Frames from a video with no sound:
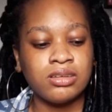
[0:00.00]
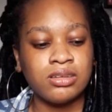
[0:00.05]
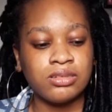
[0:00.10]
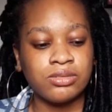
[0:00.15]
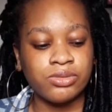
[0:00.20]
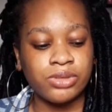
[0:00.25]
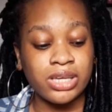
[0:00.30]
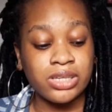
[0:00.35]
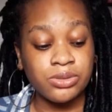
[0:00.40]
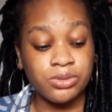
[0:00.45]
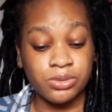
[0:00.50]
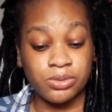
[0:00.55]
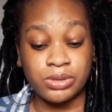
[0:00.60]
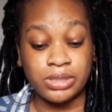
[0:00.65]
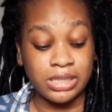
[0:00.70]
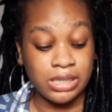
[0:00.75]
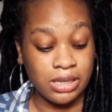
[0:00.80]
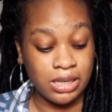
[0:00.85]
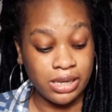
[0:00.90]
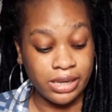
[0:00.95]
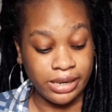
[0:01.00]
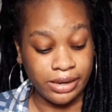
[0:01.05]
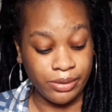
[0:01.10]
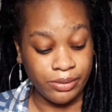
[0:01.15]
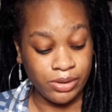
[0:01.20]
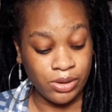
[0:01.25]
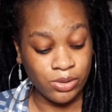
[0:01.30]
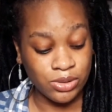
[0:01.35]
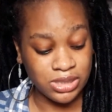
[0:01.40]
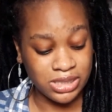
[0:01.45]

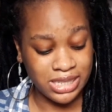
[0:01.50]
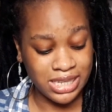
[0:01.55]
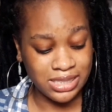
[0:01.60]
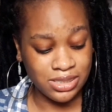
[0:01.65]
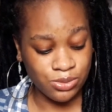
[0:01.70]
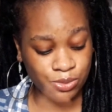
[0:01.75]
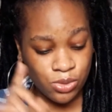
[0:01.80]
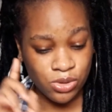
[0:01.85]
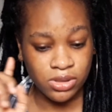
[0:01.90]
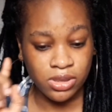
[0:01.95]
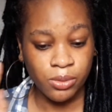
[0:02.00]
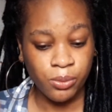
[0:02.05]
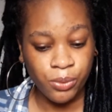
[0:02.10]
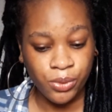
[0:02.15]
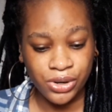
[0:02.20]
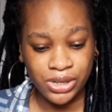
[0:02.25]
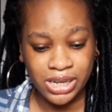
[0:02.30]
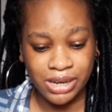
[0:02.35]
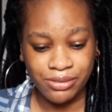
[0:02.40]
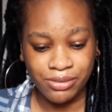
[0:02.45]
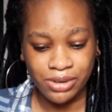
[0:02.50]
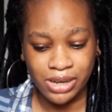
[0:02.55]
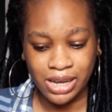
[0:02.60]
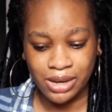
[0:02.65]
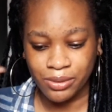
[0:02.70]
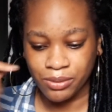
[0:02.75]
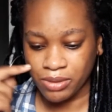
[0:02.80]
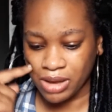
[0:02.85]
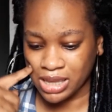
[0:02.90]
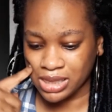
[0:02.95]
There's one word
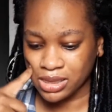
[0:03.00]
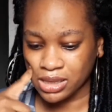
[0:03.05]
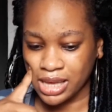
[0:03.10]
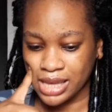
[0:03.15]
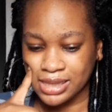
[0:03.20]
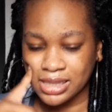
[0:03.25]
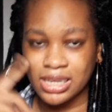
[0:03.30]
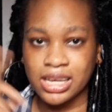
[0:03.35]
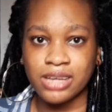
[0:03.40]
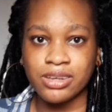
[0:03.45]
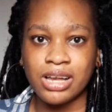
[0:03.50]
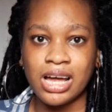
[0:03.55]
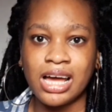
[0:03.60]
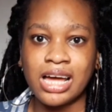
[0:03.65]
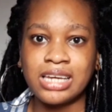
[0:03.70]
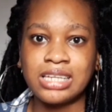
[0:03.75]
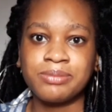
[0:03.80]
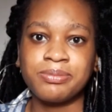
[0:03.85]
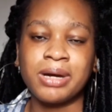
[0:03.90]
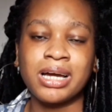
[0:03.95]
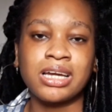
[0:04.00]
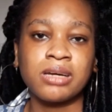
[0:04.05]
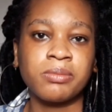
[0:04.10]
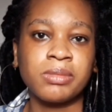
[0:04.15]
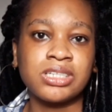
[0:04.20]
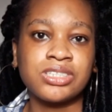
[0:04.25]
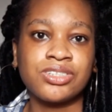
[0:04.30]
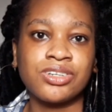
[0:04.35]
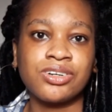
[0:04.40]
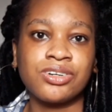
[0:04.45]
I think I had it back in my
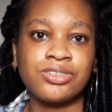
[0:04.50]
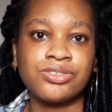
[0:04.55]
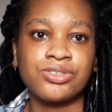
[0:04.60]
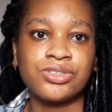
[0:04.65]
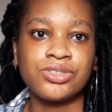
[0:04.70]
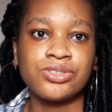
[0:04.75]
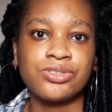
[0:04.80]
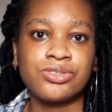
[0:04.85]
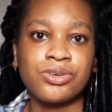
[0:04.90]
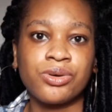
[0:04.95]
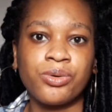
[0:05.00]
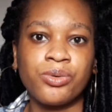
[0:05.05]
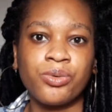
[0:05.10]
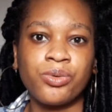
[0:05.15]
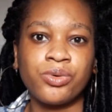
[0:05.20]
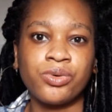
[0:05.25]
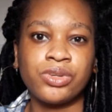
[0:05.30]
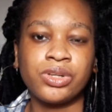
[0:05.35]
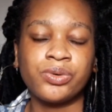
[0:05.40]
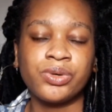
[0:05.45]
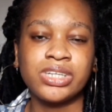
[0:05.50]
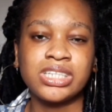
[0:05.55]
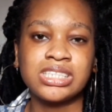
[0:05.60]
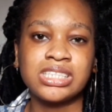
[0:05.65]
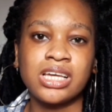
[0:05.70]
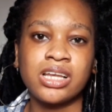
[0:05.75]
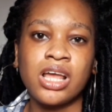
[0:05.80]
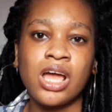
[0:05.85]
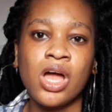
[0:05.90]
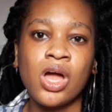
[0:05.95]
secondary school where they
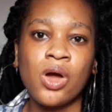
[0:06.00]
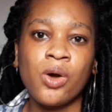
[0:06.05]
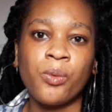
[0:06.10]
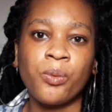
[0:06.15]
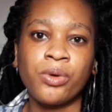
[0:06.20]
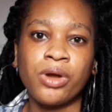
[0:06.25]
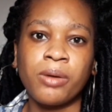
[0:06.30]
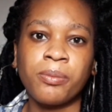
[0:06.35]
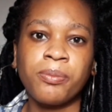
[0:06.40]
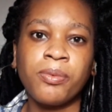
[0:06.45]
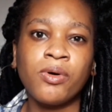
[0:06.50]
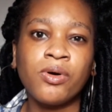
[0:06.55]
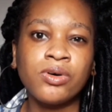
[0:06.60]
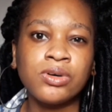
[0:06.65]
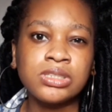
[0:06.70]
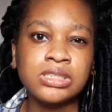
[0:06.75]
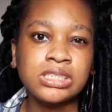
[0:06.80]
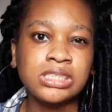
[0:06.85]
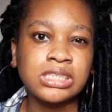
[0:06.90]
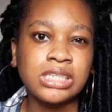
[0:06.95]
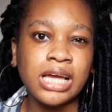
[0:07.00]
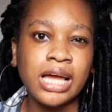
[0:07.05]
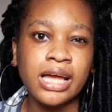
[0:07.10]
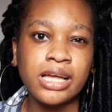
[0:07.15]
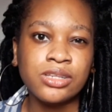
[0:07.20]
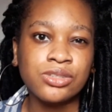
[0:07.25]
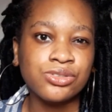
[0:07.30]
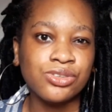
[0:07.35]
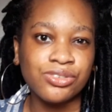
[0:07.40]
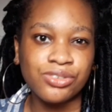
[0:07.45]
said we are pawns in the
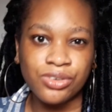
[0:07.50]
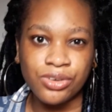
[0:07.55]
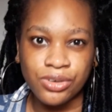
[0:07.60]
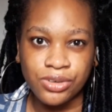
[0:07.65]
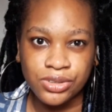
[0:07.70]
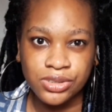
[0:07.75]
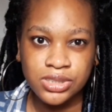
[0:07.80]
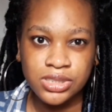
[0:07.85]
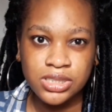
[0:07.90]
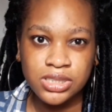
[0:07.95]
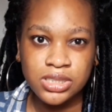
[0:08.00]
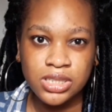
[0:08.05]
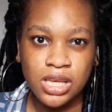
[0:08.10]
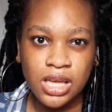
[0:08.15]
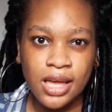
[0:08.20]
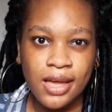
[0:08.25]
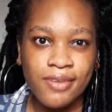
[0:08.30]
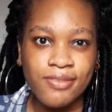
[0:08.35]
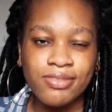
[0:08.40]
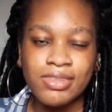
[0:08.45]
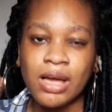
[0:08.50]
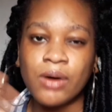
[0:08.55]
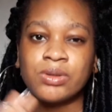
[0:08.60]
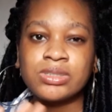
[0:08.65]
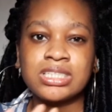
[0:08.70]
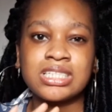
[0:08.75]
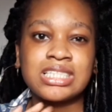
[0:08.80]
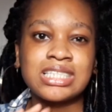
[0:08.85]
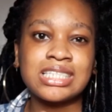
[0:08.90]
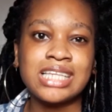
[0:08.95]
hands of gods. That was
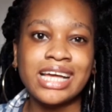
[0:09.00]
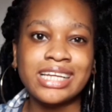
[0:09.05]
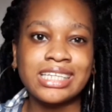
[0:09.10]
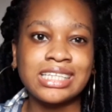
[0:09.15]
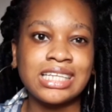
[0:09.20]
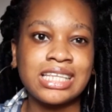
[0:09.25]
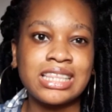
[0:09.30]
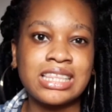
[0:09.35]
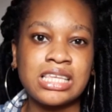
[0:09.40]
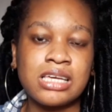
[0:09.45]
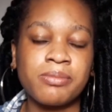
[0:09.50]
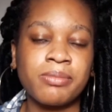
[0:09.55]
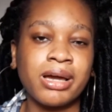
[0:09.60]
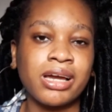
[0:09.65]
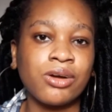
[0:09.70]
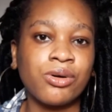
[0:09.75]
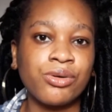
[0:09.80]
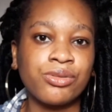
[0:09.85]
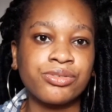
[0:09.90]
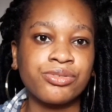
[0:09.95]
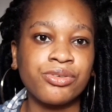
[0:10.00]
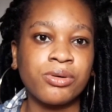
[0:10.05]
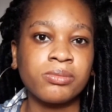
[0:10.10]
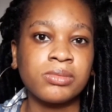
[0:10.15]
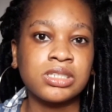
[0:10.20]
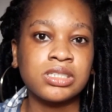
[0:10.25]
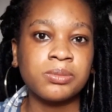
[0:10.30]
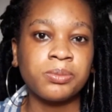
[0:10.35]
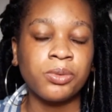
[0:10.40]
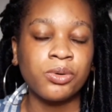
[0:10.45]
exactly the theme I got from
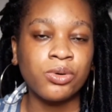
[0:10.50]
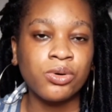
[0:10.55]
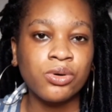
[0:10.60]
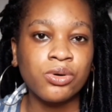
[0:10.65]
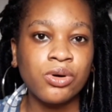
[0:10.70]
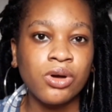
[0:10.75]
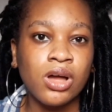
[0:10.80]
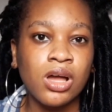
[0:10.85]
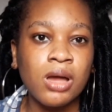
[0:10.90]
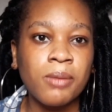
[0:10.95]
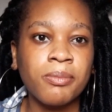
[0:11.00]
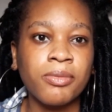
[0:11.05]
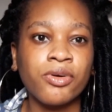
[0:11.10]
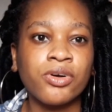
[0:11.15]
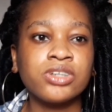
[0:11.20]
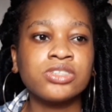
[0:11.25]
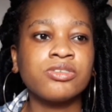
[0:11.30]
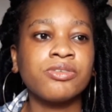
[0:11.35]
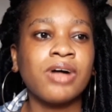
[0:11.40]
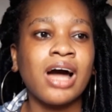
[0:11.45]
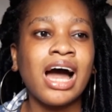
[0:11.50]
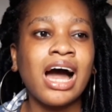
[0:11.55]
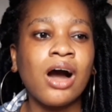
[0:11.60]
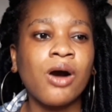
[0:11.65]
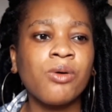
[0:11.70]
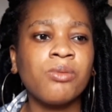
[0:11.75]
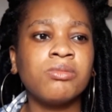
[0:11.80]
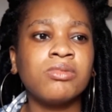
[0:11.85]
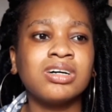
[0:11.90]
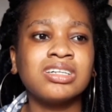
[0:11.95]
this book, because of
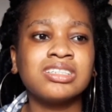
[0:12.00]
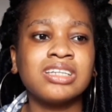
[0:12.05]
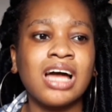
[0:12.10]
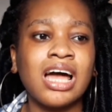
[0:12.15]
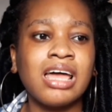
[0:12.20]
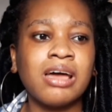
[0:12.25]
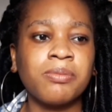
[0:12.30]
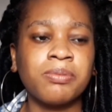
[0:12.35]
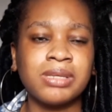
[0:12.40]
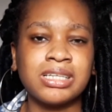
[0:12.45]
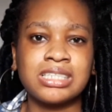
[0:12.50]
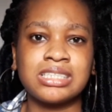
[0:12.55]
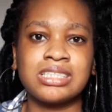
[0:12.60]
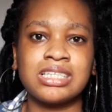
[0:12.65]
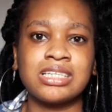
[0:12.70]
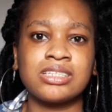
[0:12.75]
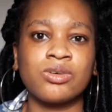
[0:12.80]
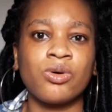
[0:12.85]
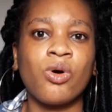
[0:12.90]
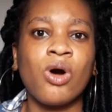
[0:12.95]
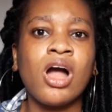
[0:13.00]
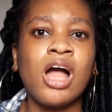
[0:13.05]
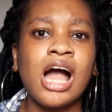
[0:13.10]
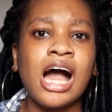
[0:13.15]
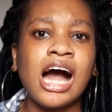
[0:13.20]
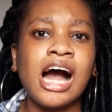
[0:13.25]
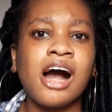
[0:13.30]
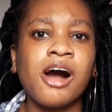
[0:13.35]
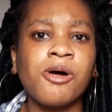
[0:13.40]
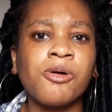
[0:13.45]
how much helplessness, or
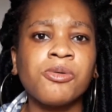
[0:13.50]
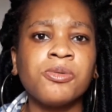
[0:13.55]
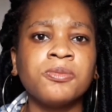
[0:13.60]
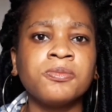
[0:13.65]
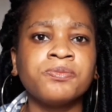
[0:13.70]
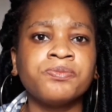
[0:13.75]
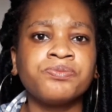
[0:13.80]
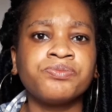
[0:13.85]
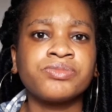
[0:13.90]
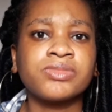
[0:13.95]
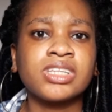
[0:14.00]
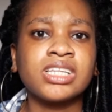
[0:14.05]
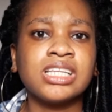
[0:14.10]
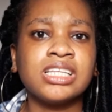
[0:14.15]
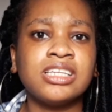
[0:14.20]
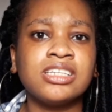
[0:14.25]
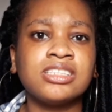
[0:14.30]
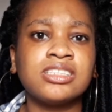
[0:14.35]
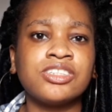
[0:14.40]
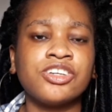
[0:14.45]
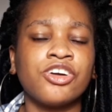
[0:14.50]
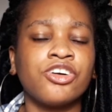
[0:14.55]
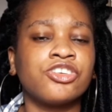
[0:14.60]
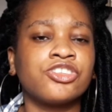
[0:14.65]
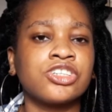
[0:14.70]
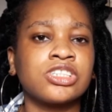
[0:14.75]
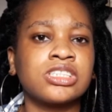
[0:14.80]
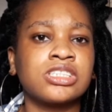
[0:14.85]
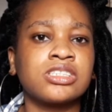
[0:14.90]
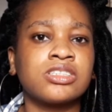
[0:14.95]
how this girl
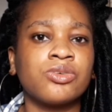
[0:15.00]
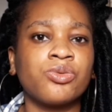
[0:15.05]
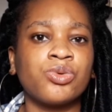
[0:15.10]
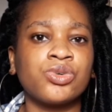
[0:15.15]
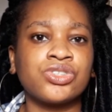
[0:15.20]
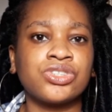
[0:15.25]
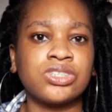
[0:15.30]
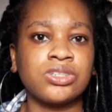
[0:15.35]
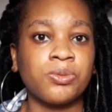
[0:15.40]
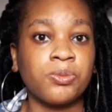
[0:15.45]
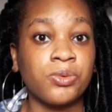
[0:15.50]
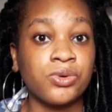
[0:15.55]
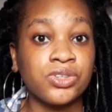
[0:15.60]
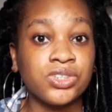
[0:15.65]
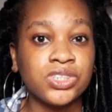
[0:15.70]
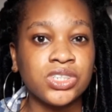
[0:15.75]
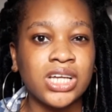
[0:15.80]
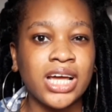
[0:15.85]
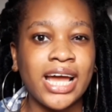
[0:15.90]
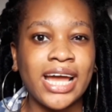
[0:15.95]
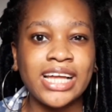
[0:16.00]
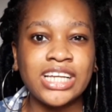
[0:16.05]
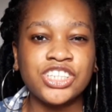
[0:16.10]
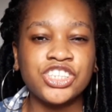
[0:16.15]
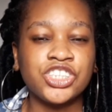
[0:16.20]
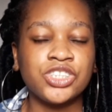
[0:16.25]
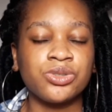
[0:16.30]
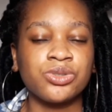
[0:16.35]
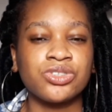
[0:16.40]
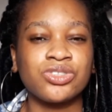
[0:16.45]
just was in the world and
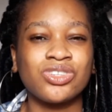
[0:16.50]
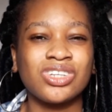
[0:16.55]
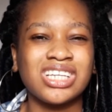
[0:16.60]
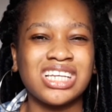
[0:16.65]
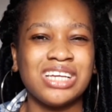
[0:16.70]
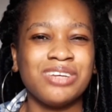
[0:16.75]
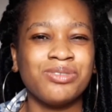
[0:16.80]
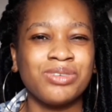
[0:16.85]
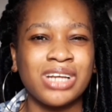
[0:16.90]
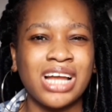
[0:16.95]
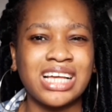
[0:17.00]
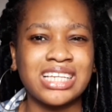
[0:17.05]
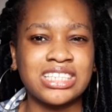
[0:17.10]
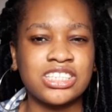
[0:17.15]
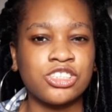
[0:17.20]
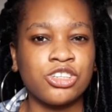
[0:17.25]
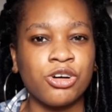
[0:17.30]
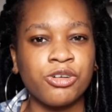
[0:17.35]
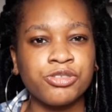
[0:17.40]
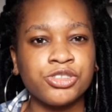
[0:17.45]
she was not even herself.